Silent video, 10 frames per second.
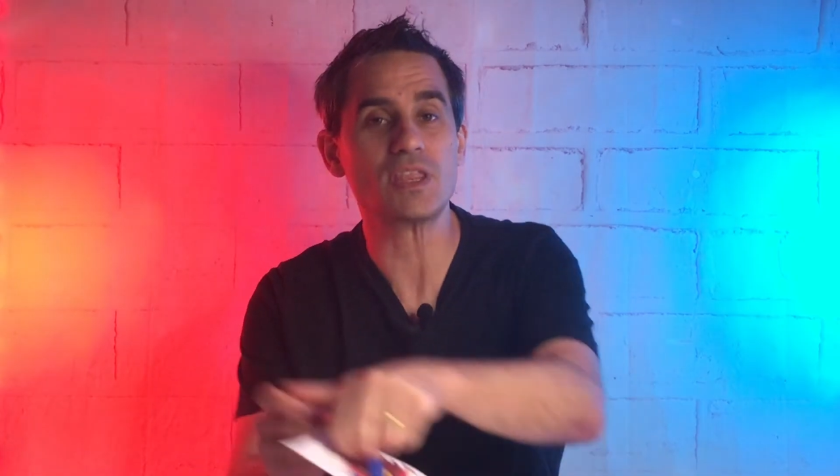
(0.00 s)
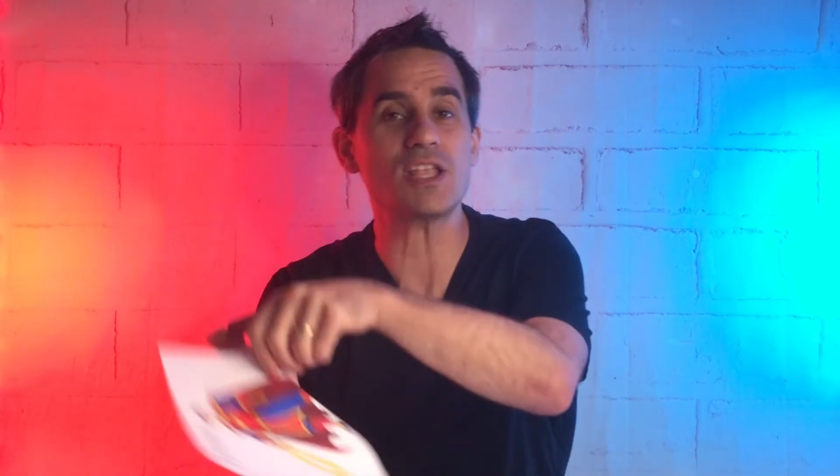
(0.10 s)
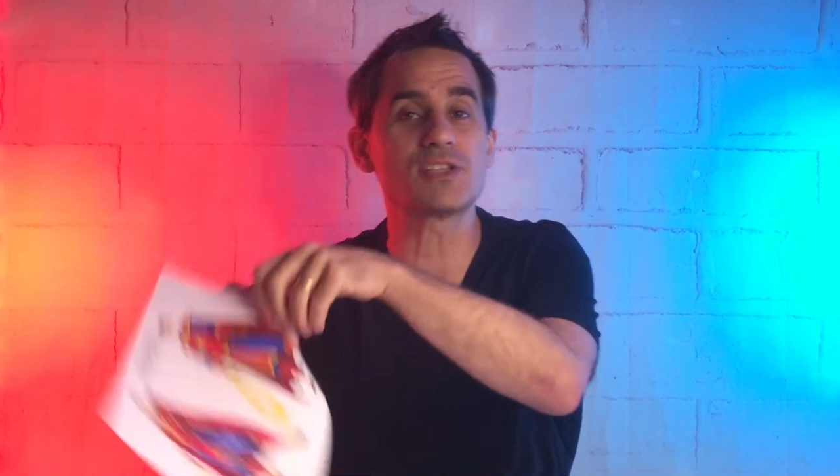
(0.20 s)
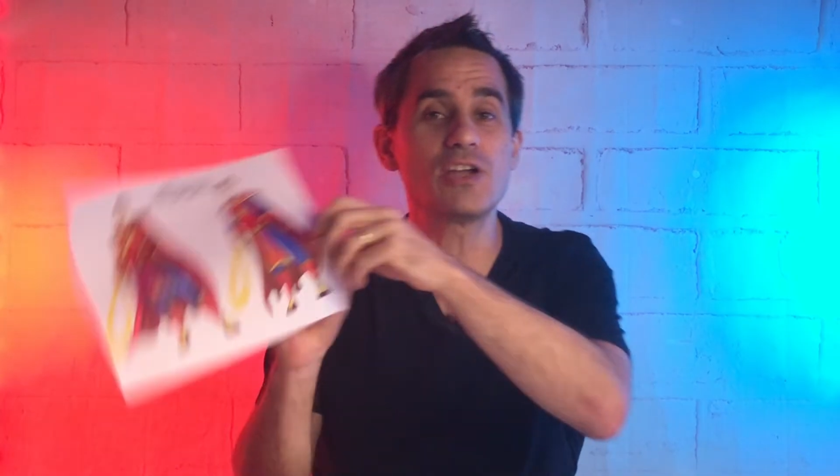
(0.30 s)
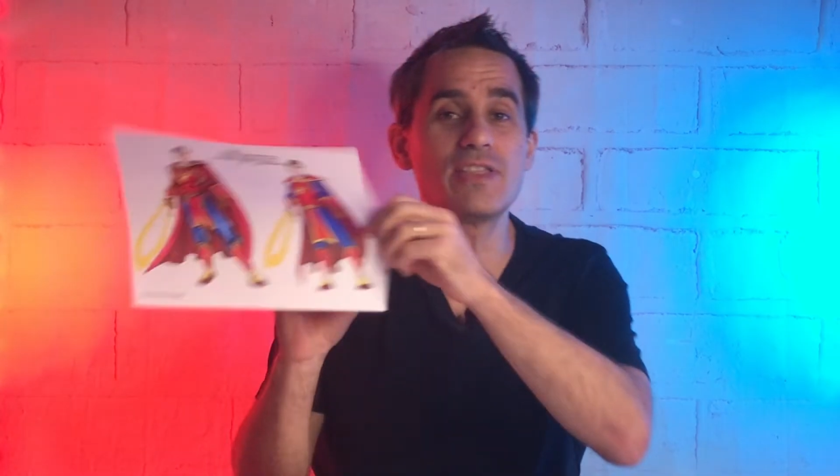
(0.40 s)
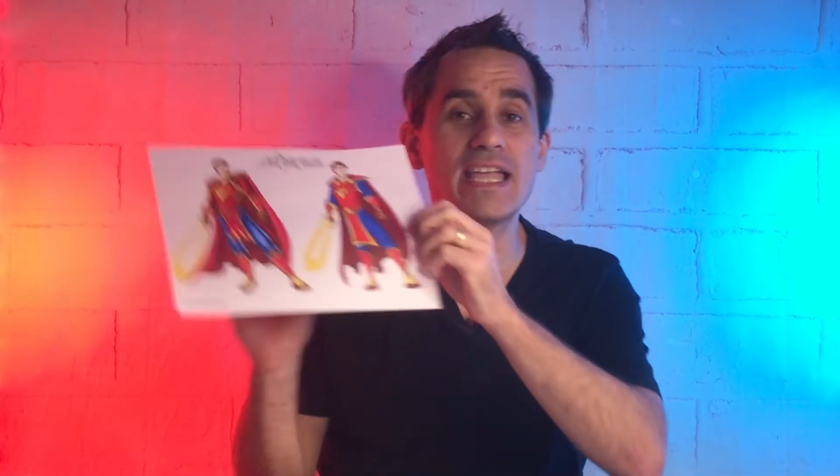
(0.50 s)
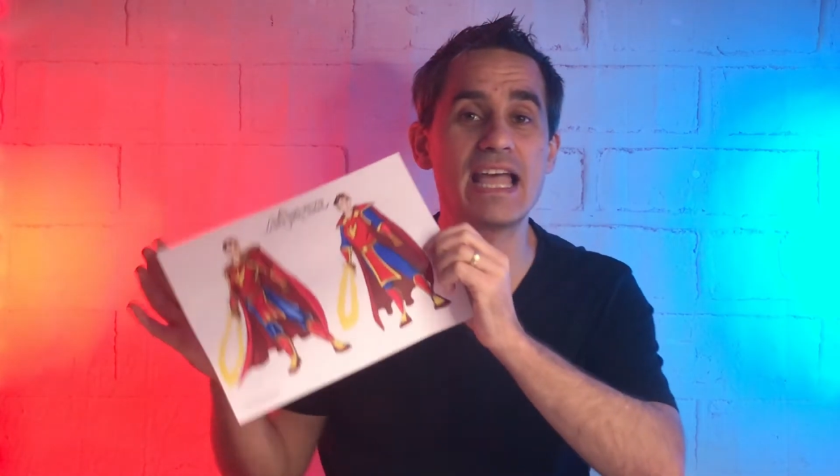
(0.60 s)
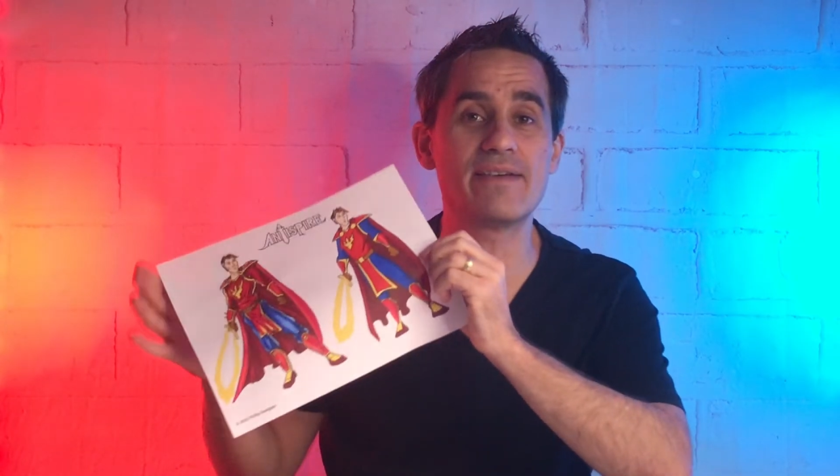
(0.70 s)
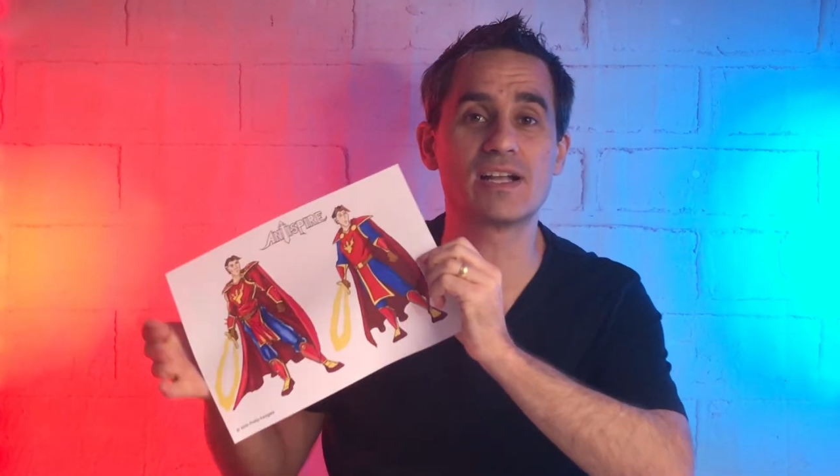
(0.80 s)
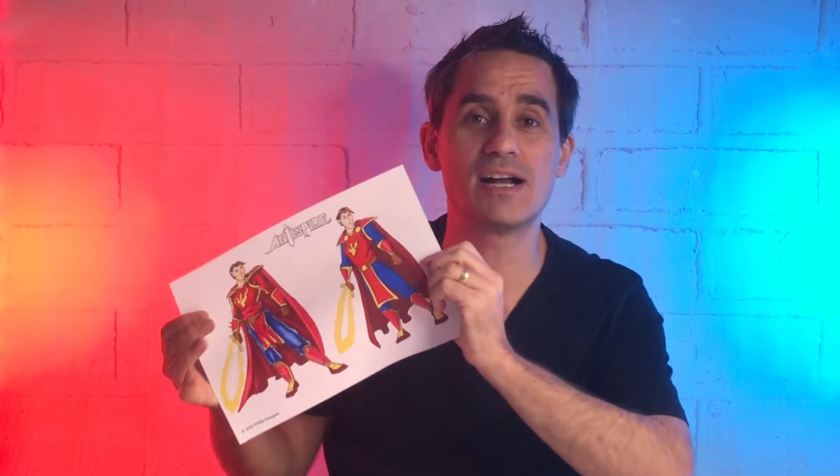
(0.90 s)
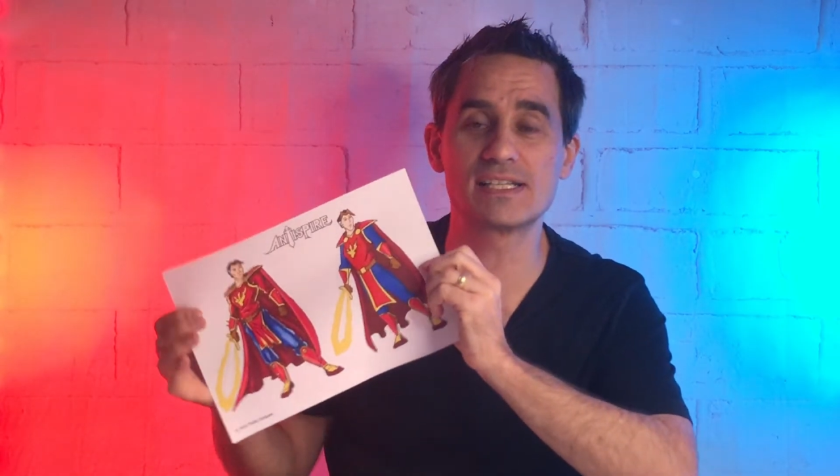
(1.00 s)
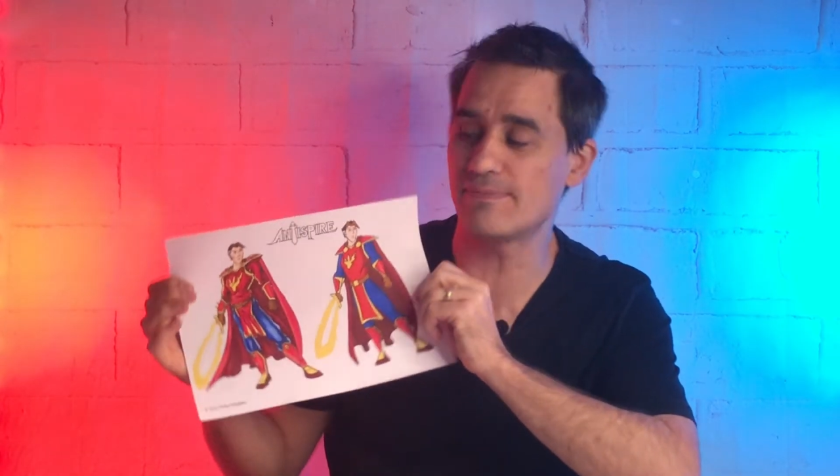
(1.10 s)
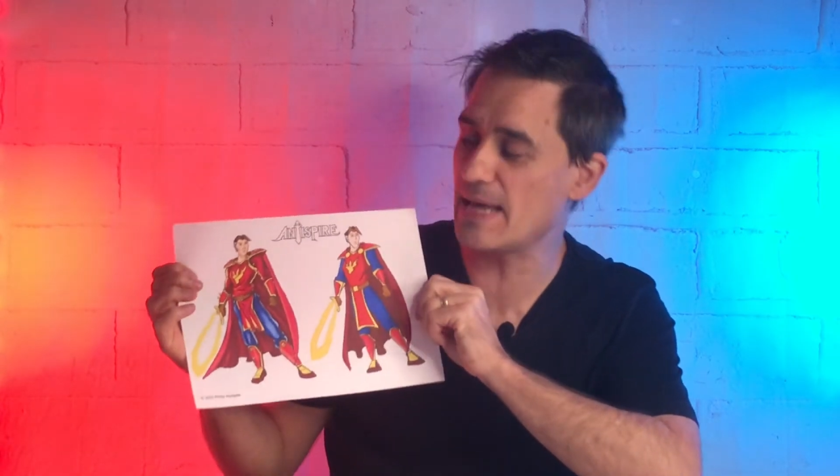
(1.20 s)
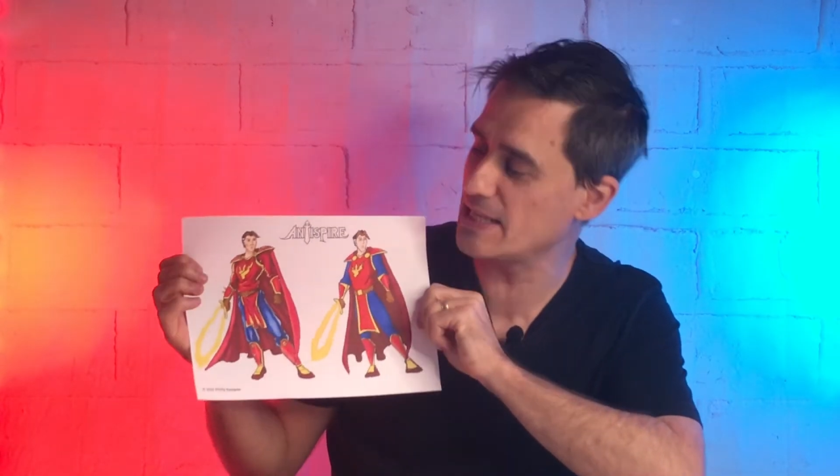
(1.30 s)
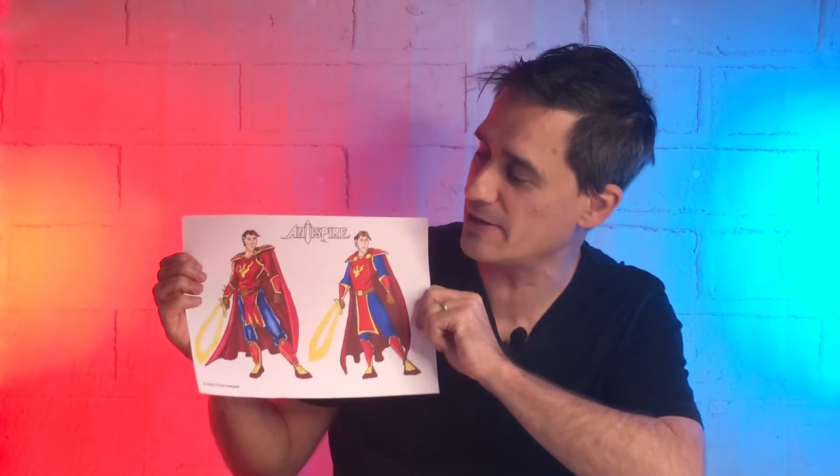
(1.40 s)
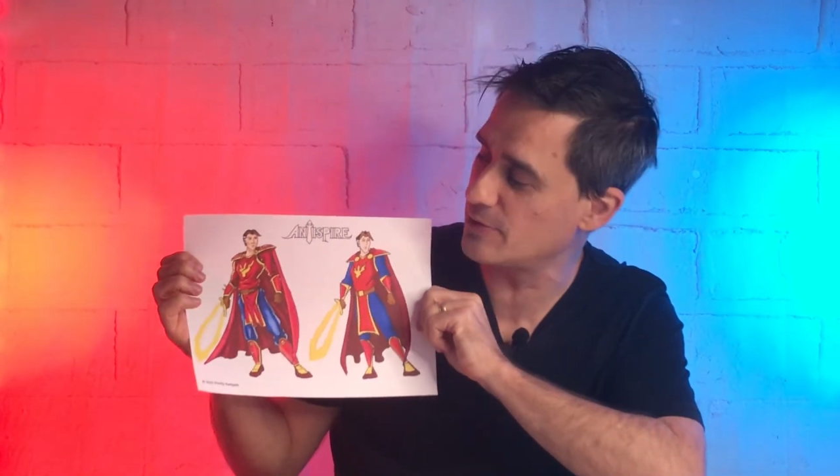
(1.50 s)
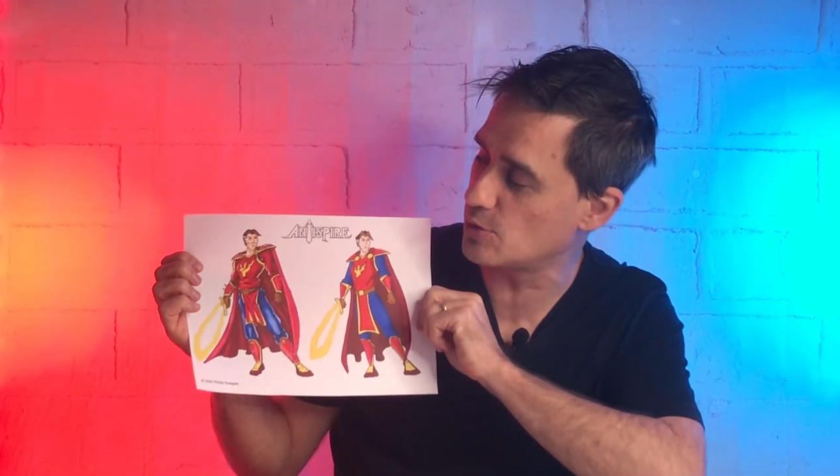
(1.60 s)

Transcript: So there you have it, guys, the main difference